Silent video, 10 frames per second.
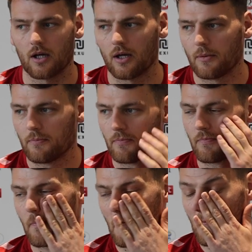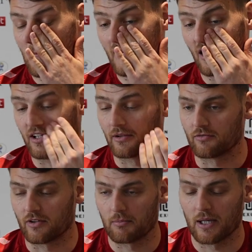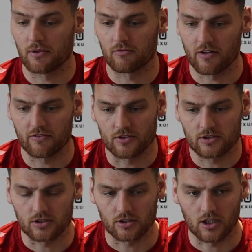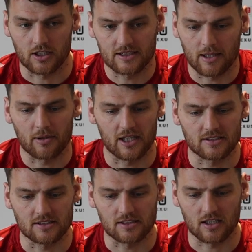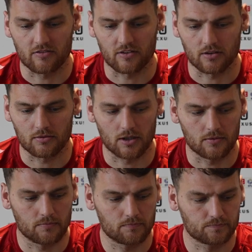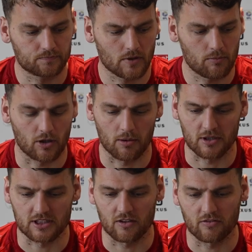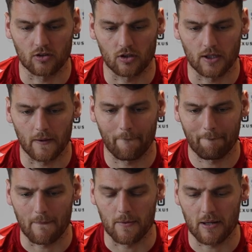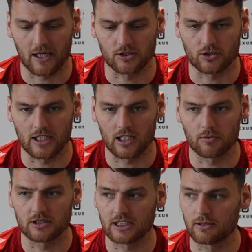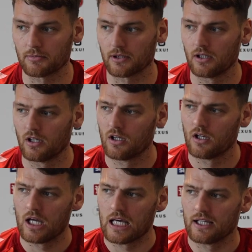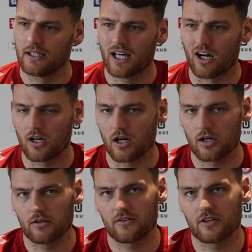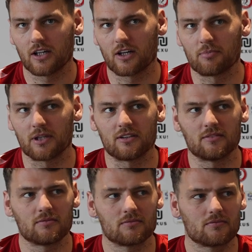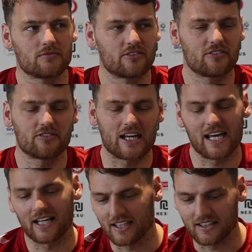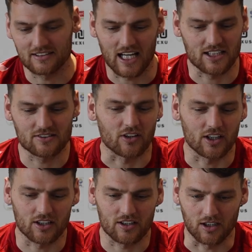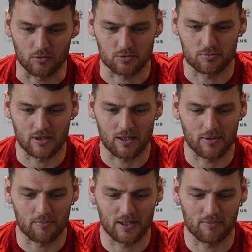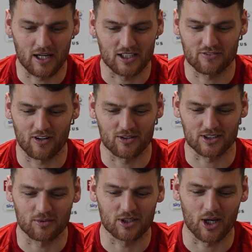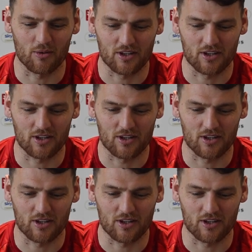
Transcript: Um, yeah, I think maybe in reference to kind of set plays and stuff, I, I pride myself on kind of coming back and trying to help the team, but yeah, I, I think I've been fairly satisfied. I think it was about, about as far as I would go.